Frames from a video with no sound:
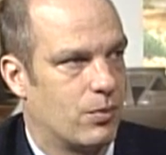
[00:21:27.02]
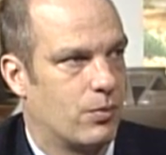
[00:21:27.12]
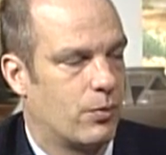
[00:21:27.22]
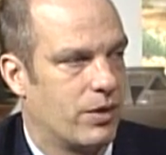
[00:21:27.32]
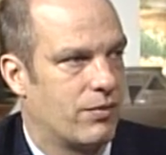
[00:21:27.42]

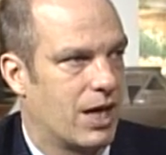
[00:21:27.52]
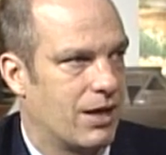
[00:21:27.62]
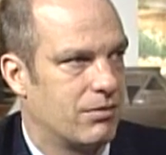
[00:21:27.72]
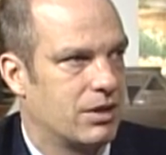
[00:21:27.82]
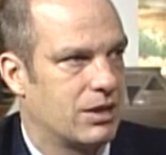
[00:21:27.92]
we've
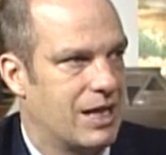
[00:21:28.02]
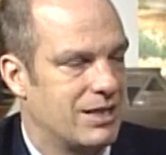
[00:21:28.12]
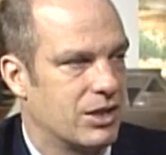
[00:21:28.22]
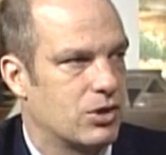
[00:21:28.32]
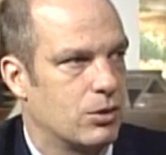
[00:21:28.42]
got
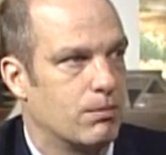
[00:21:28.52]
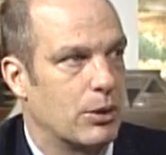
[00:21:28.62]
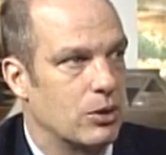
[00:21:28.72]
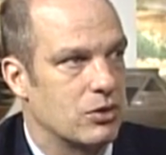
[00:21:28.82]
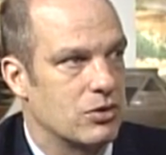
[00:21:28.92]
additional
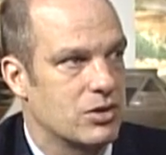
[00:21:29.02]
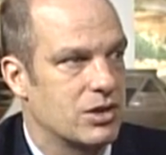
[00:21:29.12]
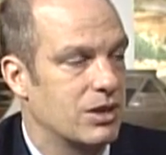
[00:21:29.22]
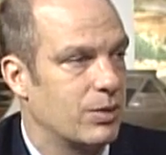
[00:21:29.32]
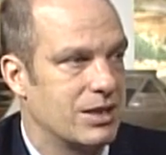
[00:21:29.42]
burdens
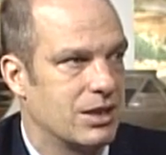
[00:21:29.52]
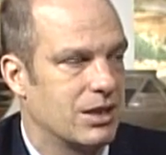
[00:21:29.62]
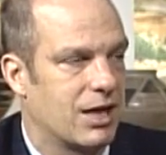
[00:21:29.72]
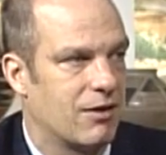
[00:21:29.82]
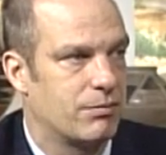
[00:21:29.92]
that we didn't
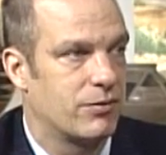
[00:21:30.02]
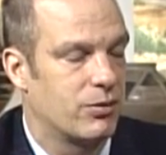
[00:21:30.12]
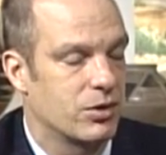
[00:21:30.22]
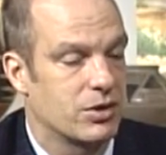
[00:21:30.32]
have before.